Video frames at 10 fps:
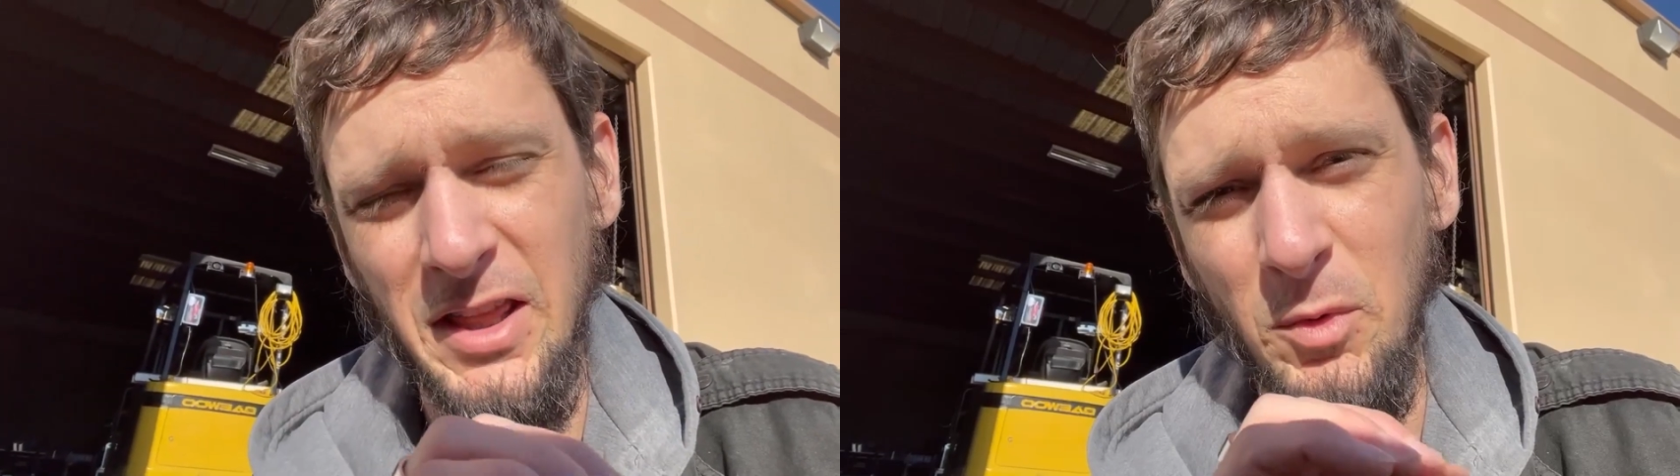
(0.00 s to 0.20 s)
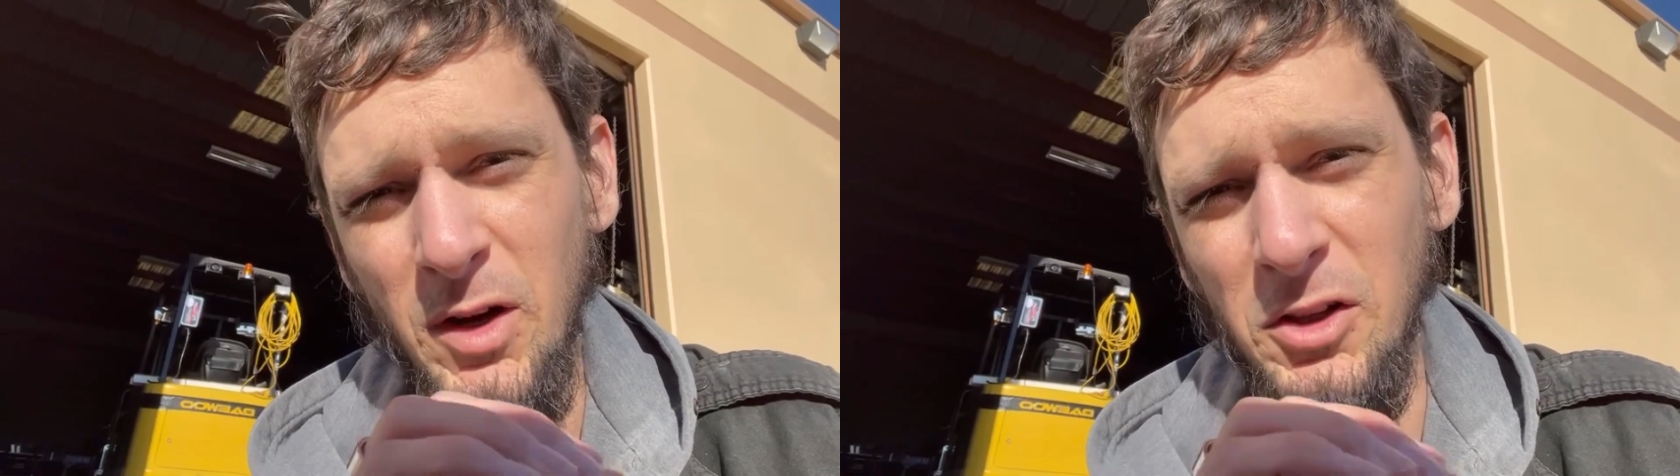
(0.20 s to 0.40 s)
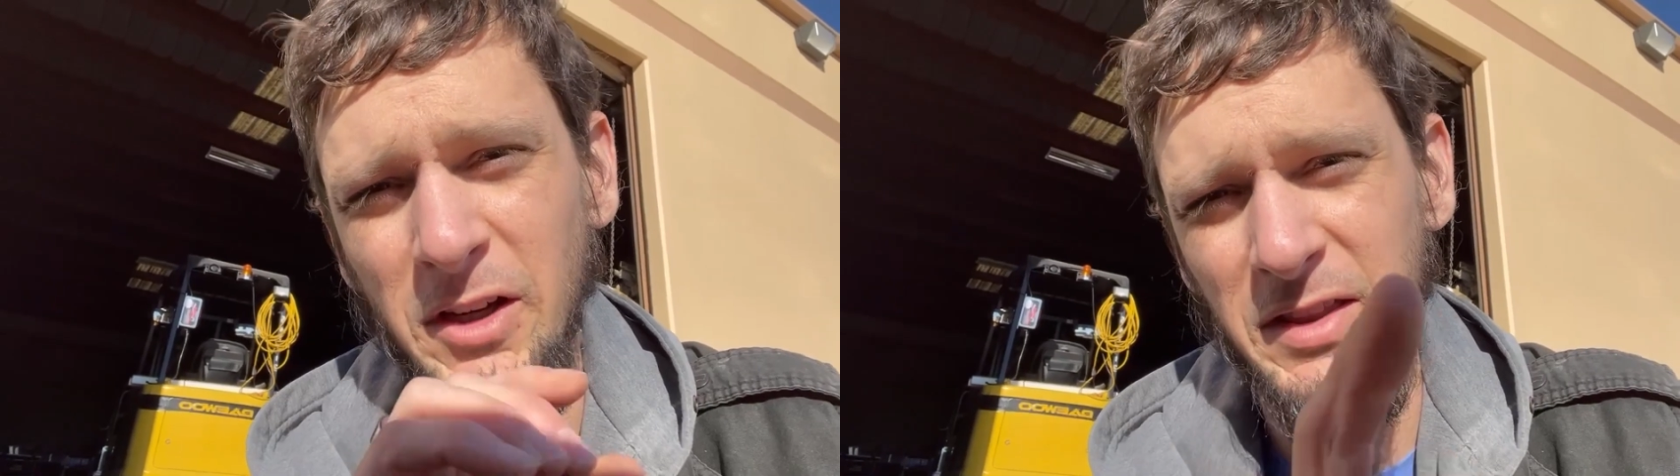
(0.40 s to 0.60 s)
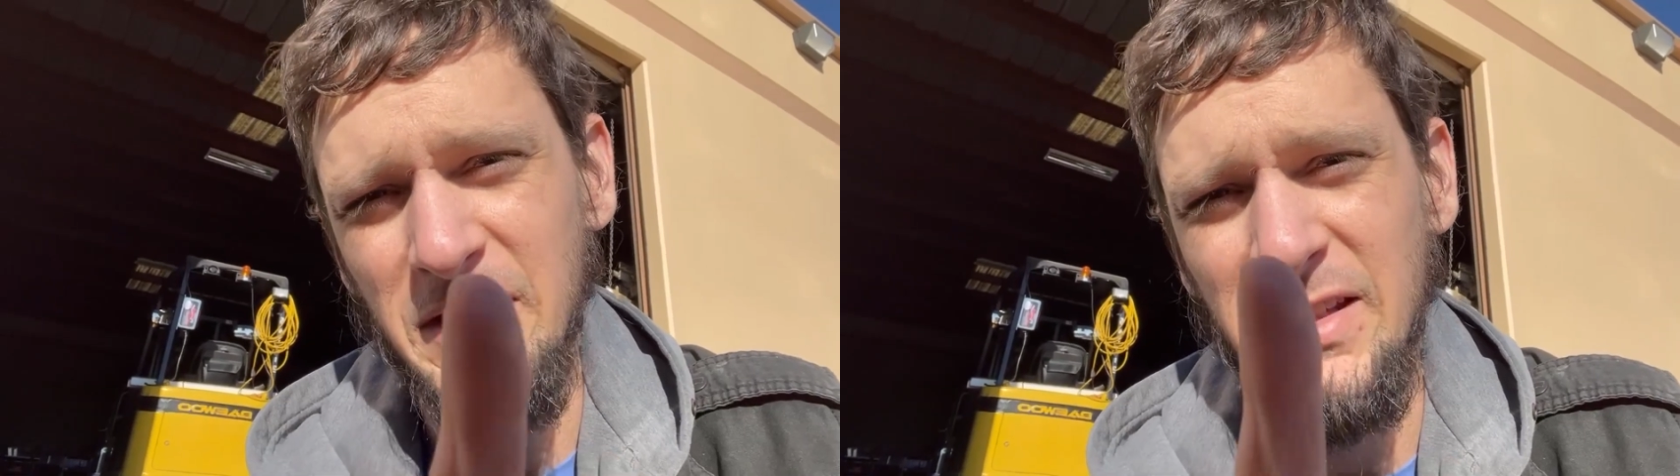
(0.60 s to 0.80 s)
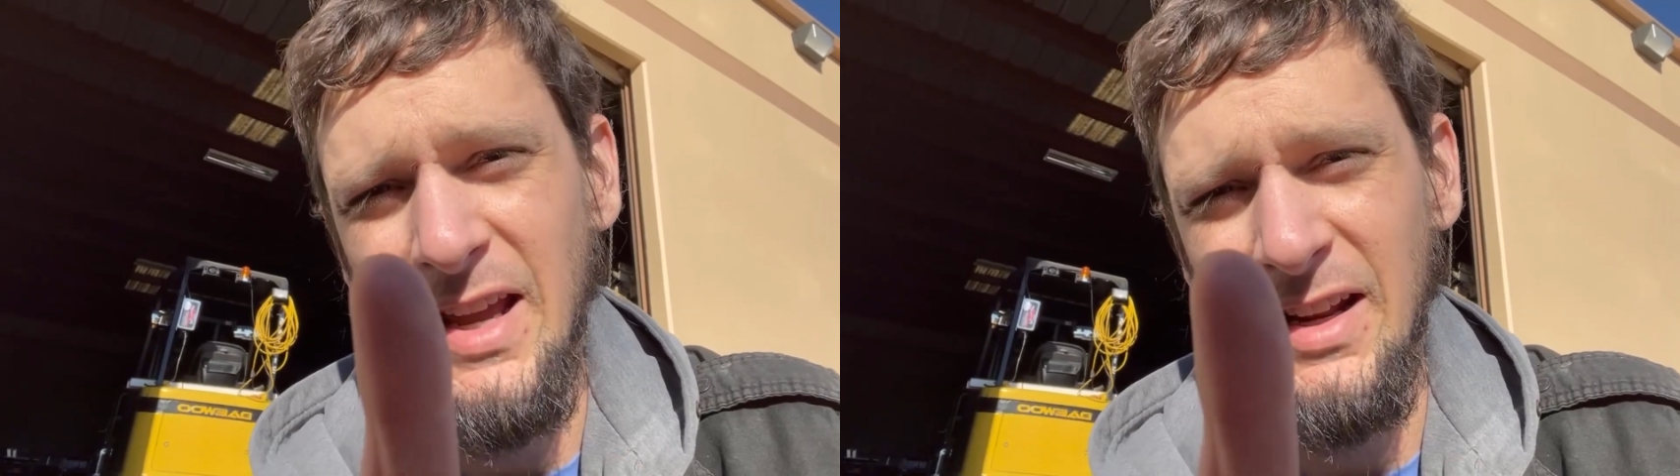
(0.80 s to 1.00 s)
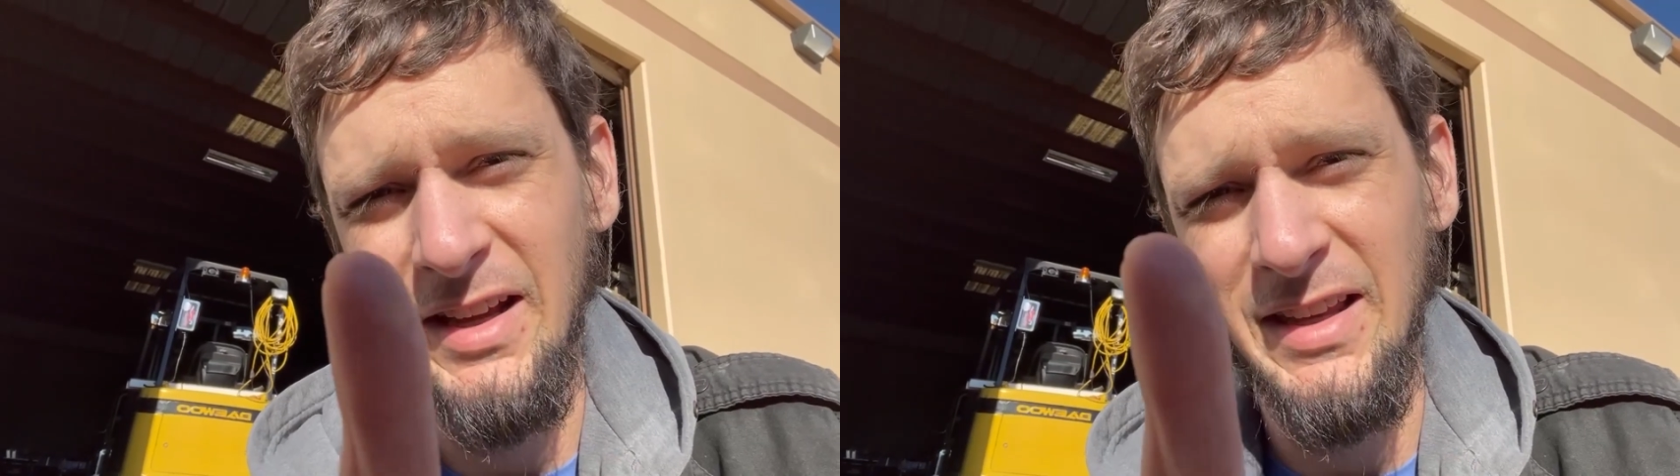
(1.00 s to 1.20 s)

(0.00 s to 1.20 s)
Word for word: and then we're gonna look at this data